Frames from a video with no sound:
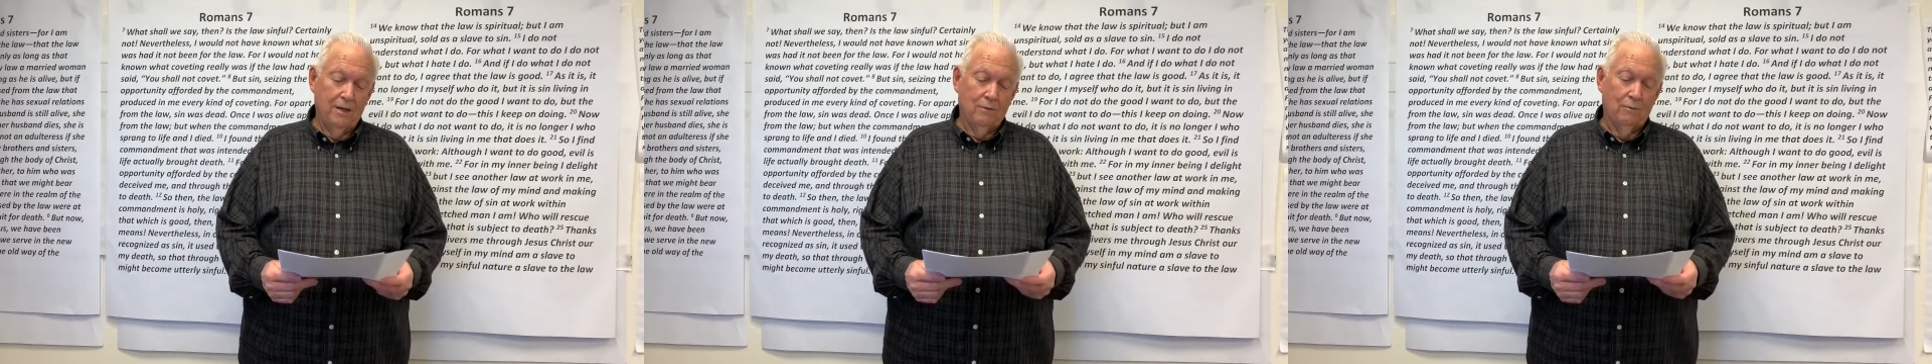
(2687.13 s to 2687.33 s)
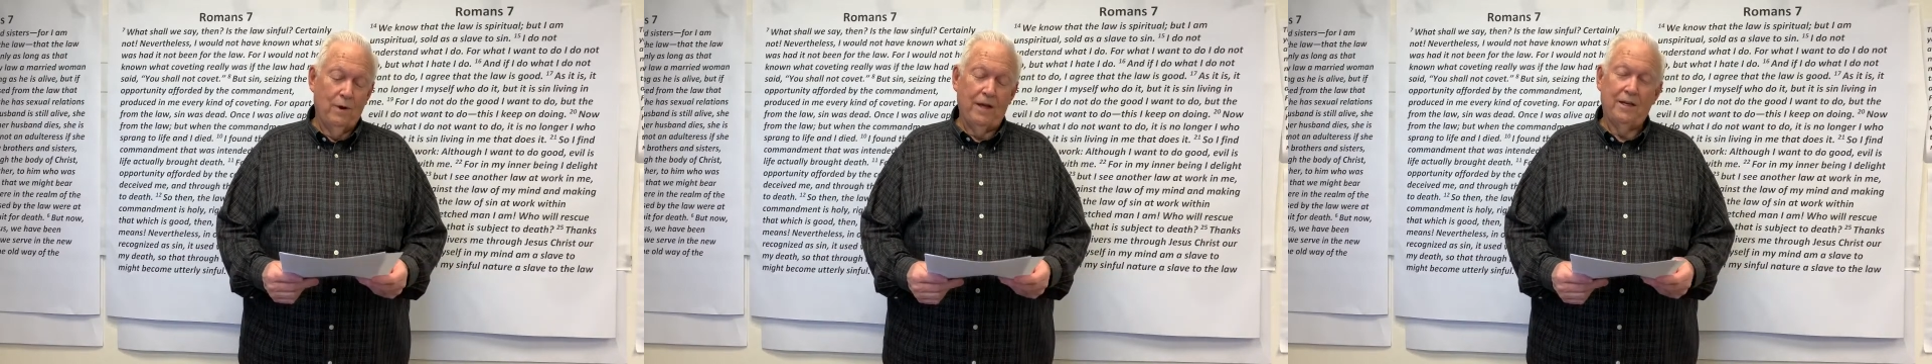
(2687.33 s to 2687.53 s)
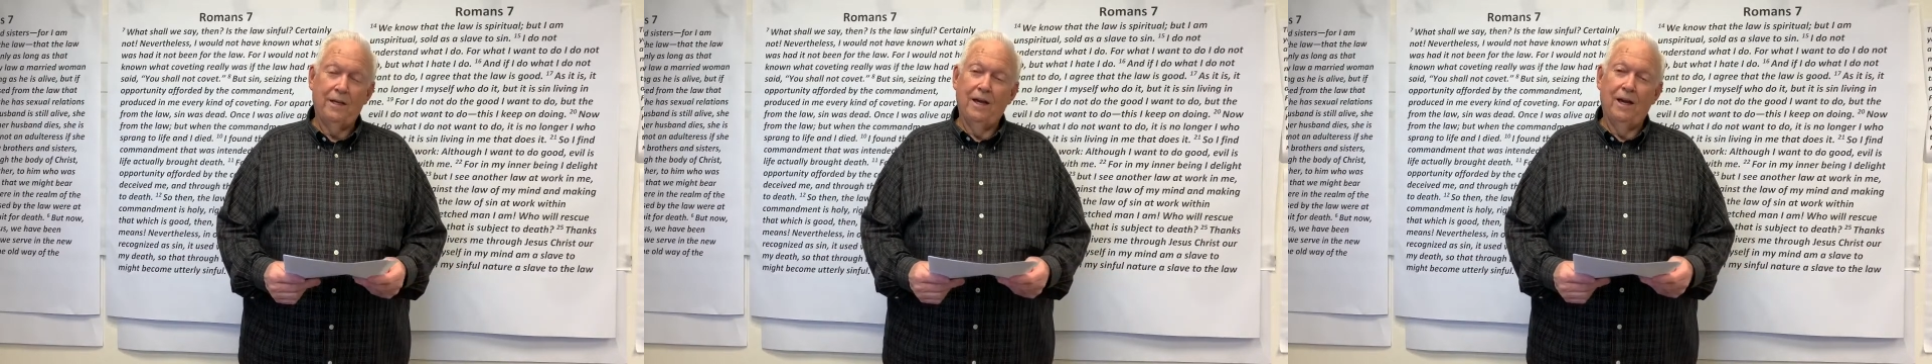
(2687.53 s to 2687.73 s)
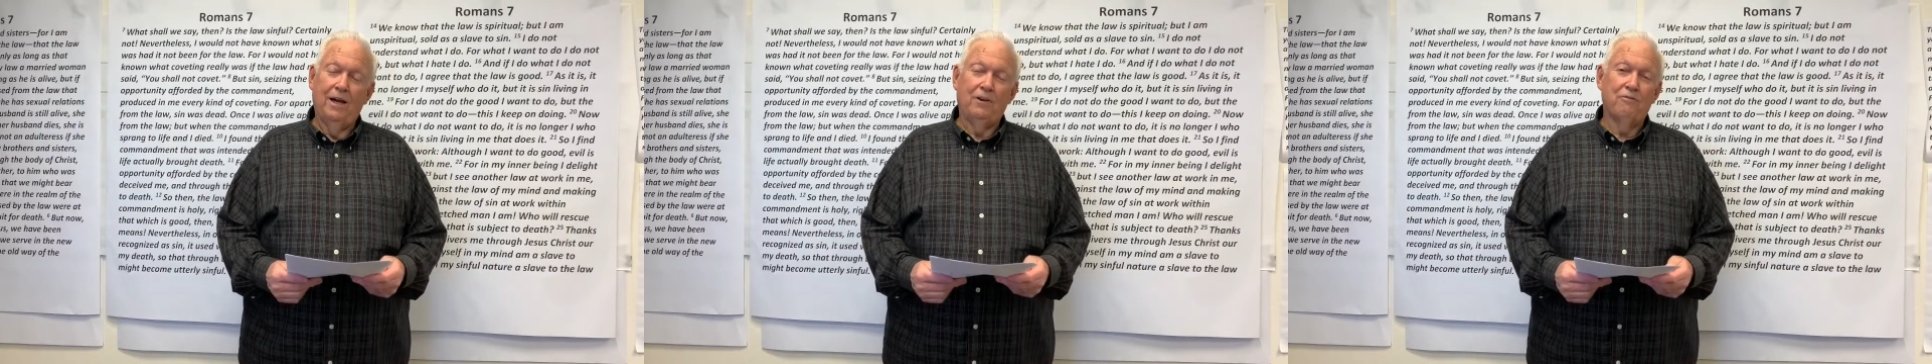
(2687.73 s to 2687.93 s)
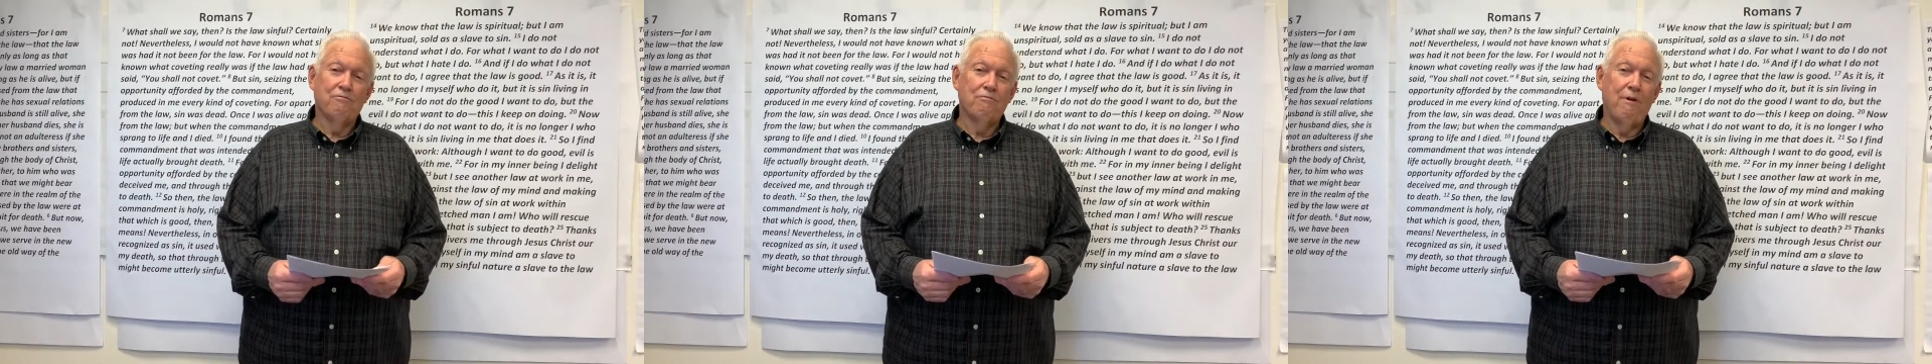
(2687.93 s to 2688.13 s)
read a
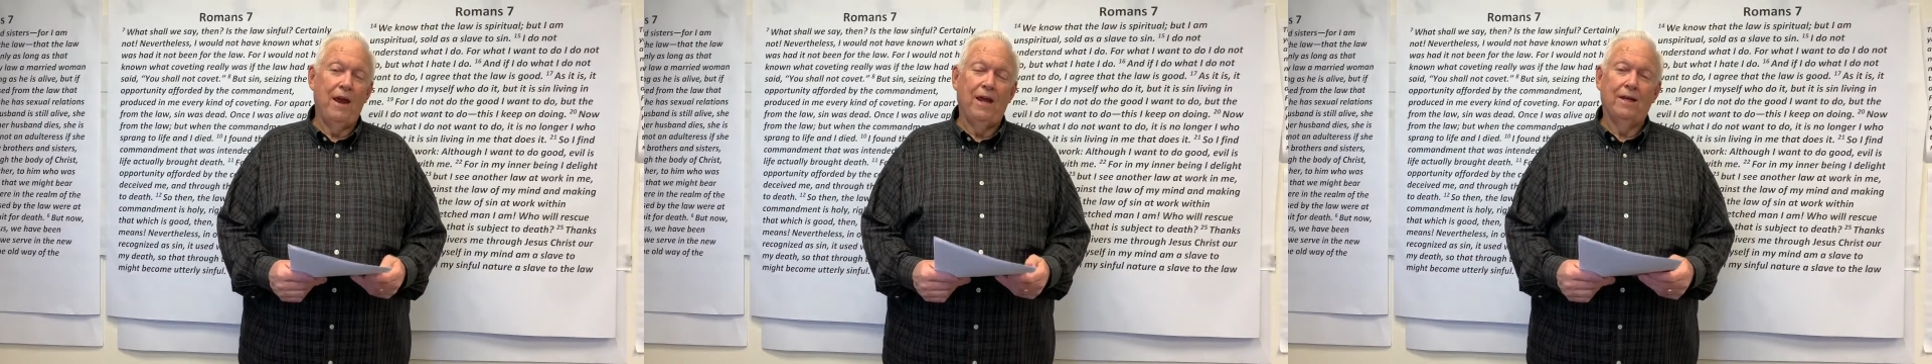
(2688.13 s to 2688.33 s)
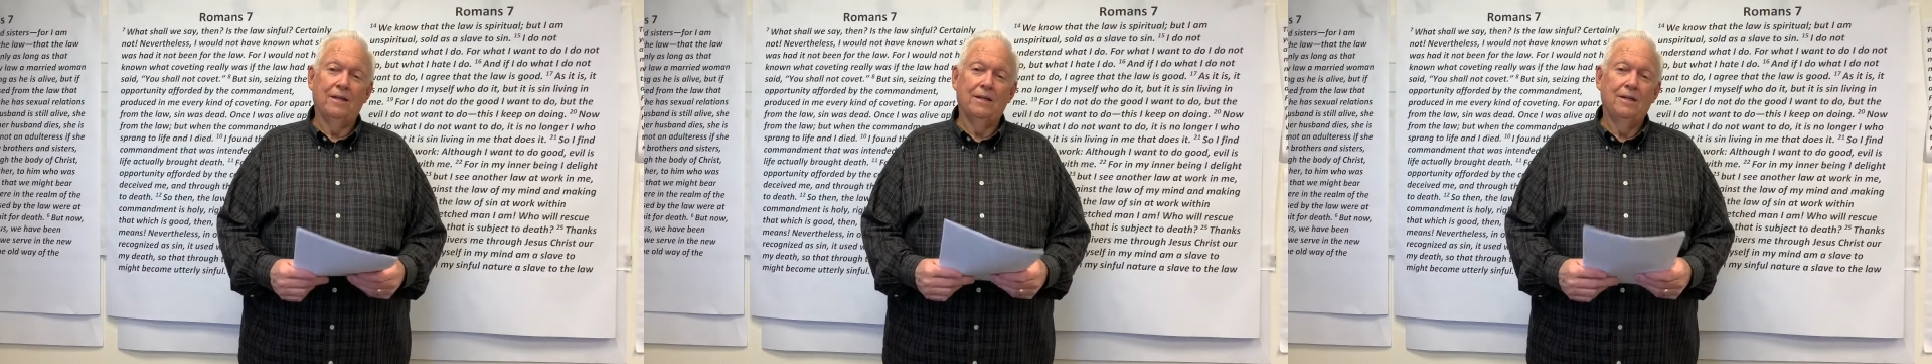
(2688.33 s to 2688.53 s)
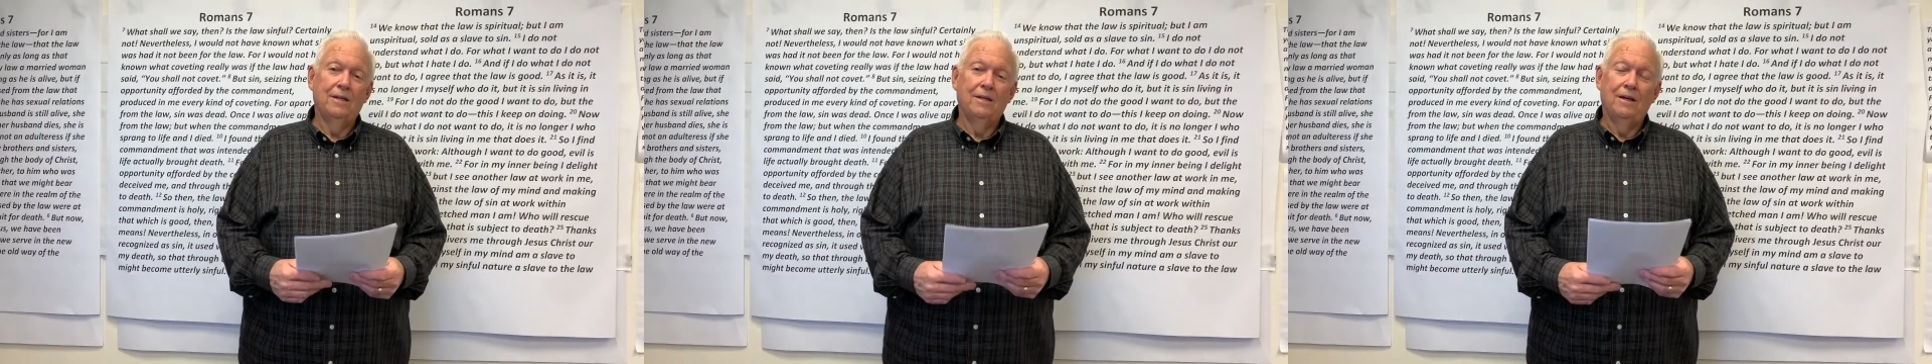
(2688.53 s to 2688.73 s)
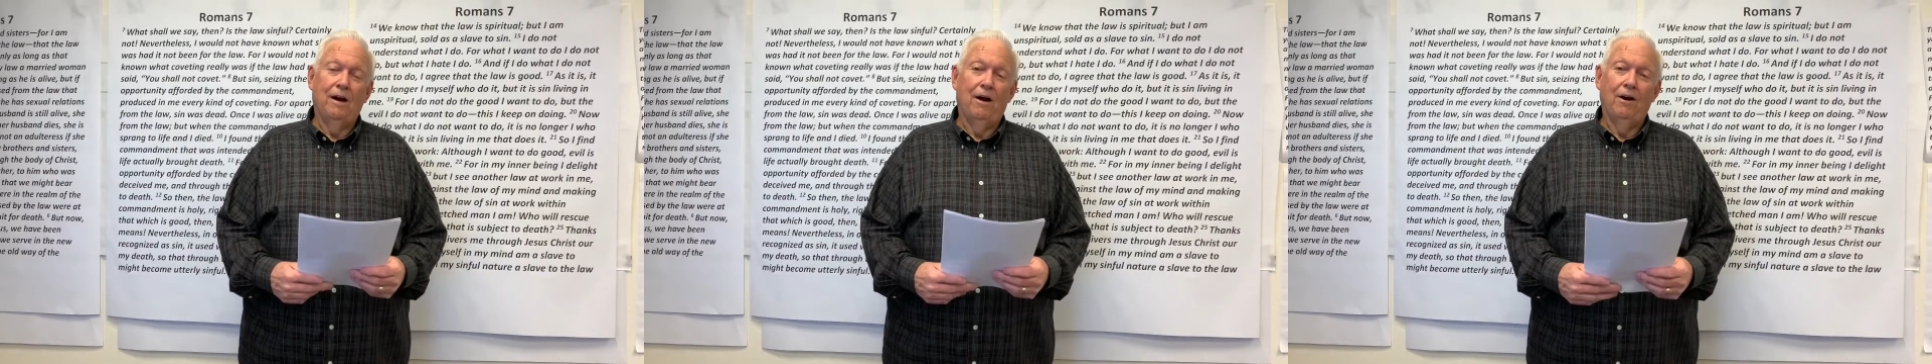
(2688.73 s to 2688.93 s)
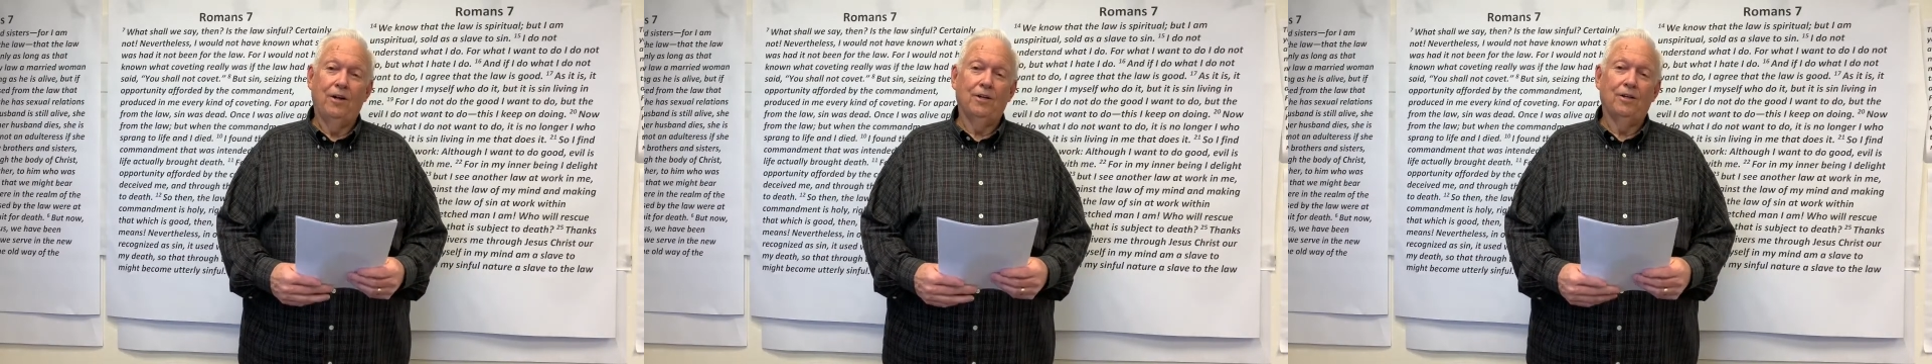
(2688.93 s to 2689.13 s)
great
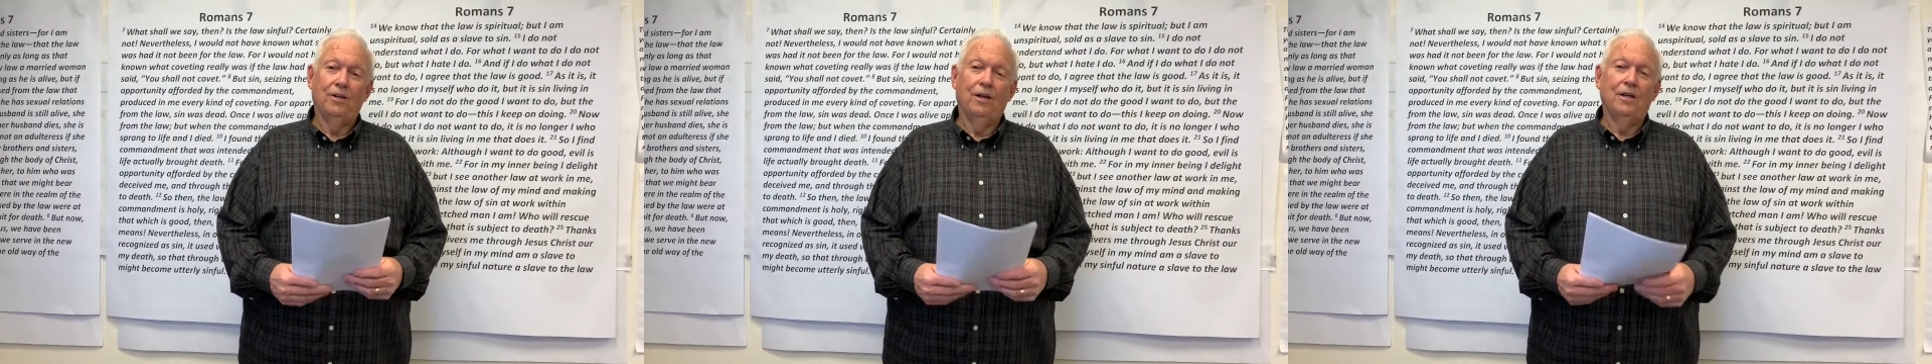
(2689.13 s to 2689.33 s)
article